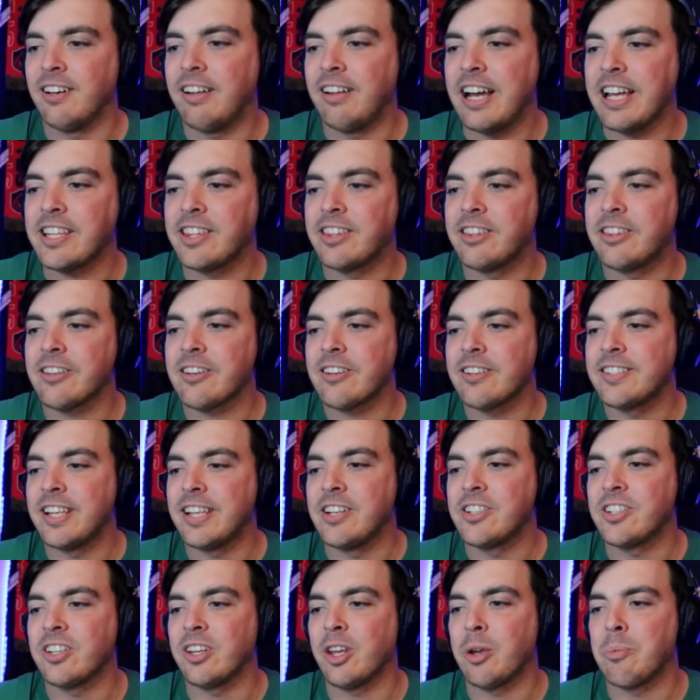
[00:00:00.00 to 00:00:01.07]
like they're
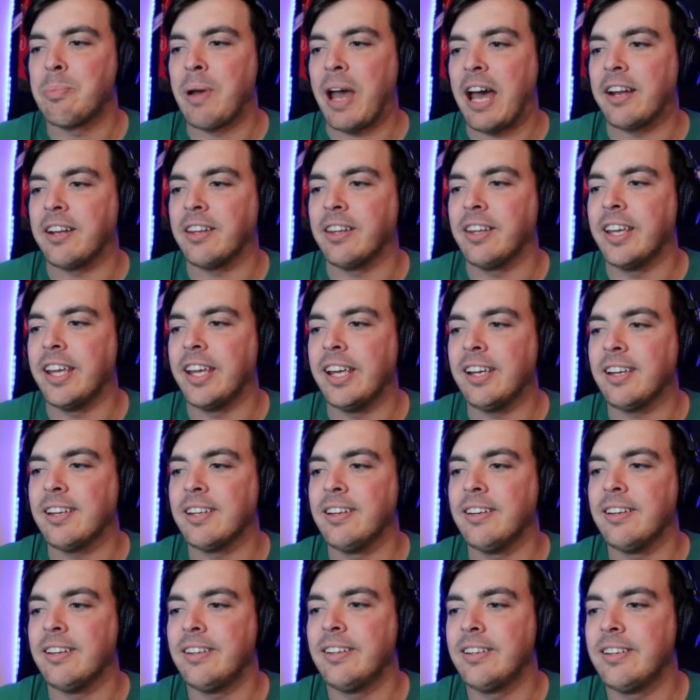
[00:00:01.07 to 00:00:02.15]
essentially
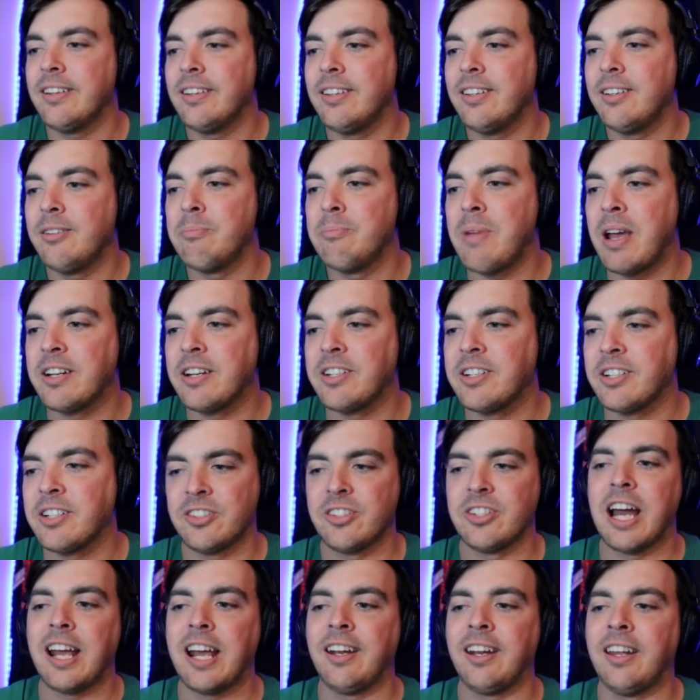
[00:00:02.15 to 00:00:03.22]
battling Manchester
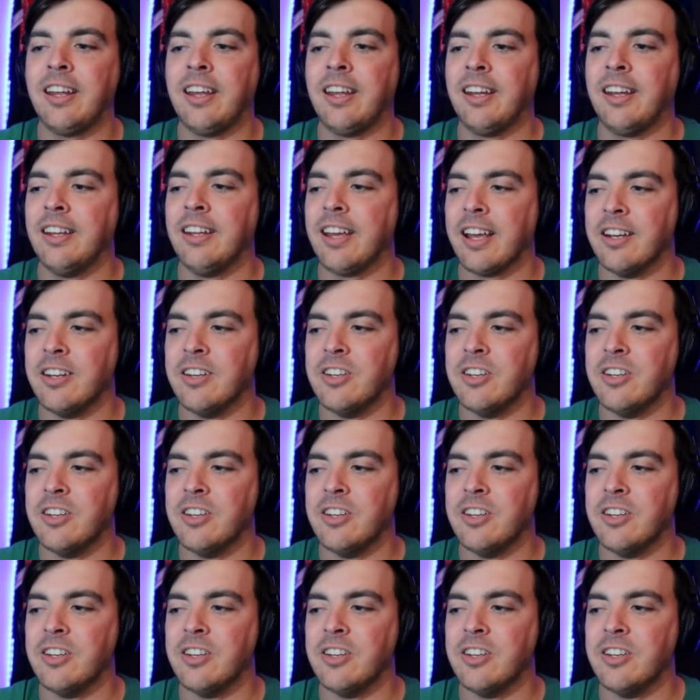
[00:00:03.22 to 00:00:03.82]
United, and